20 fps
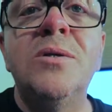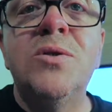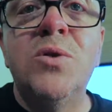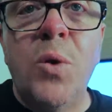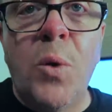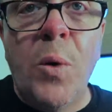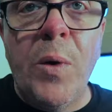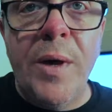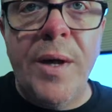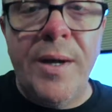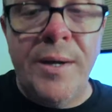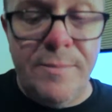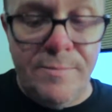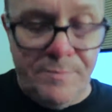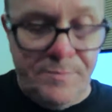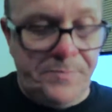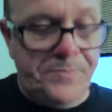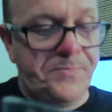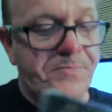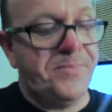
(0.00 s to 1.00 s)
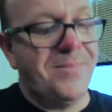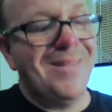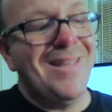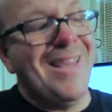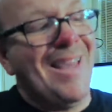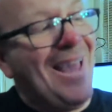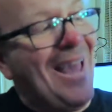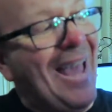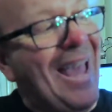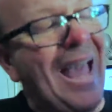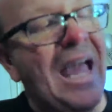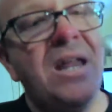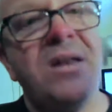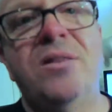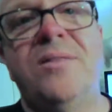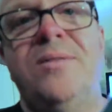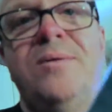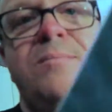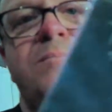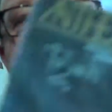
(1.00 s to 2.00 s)
Toyah,
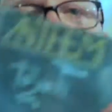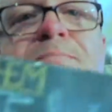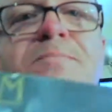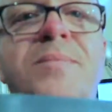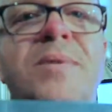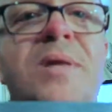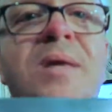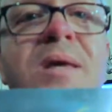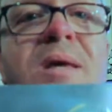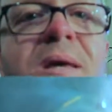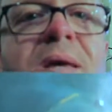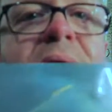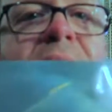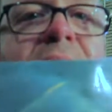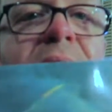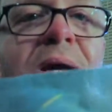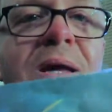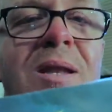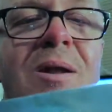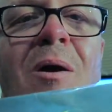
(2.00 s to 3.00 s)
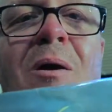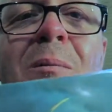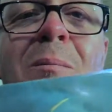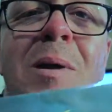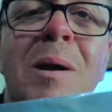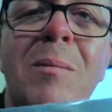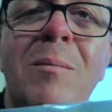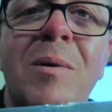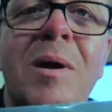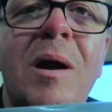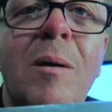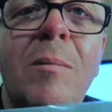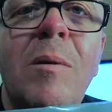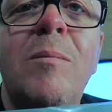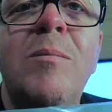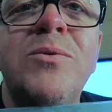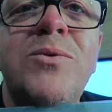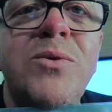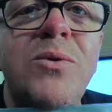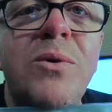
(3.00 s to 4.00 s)
Anthem. Now I
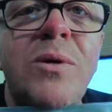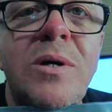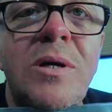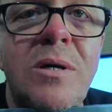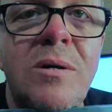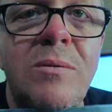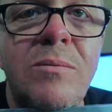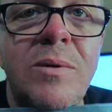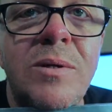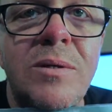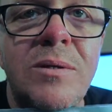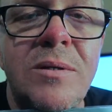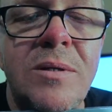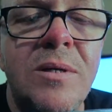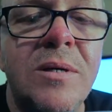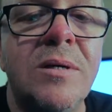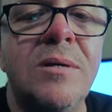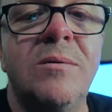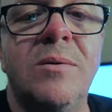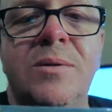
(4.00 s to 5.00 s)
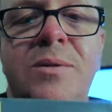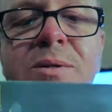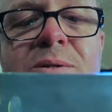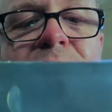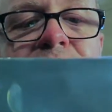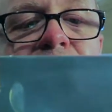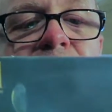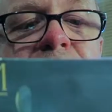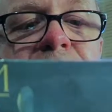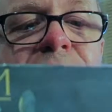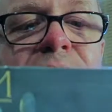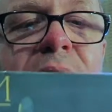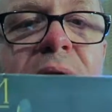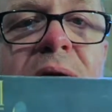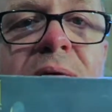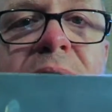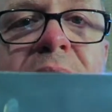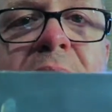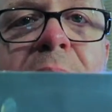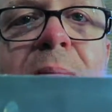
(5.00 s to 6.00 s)
remember Toyah when this
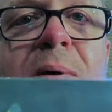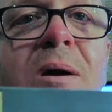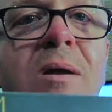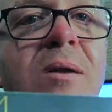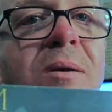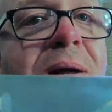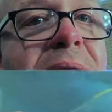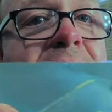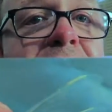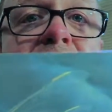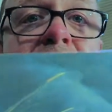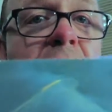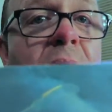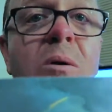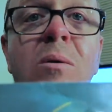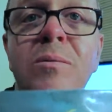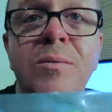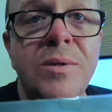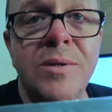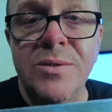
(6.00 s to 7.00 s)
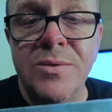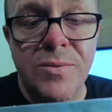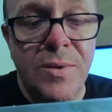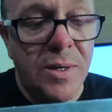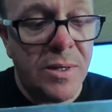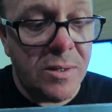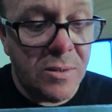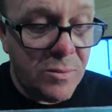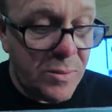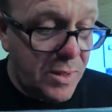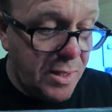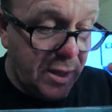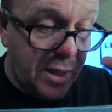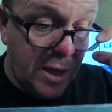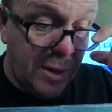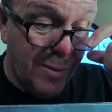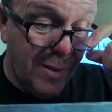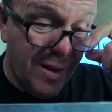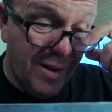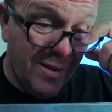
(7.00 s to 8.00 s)
record came out. Now I didn't own this record when it
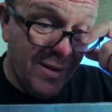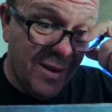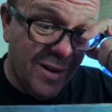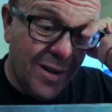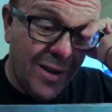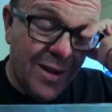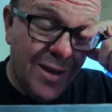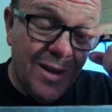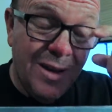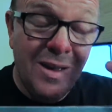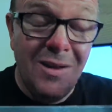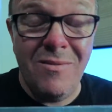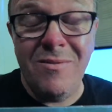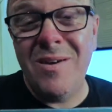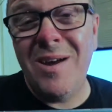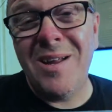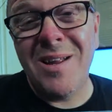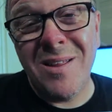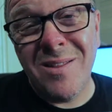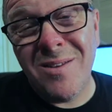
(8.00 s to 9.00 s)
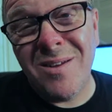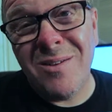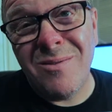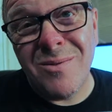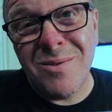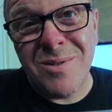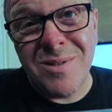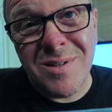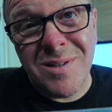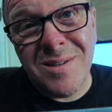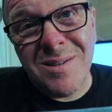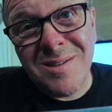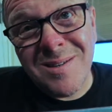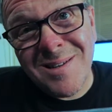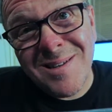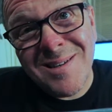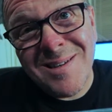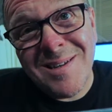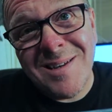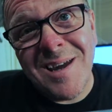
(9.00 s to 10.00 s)
came out. In fact, I thought it was
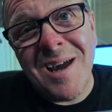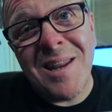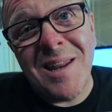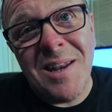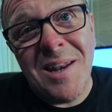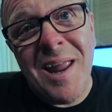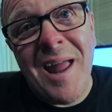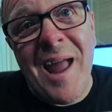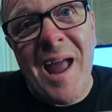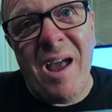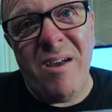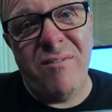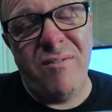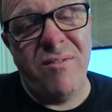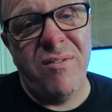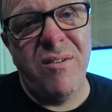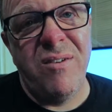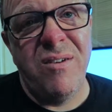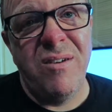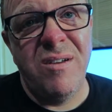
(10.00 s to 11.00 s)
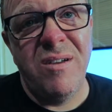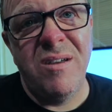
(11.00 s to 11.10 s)
kind of naff.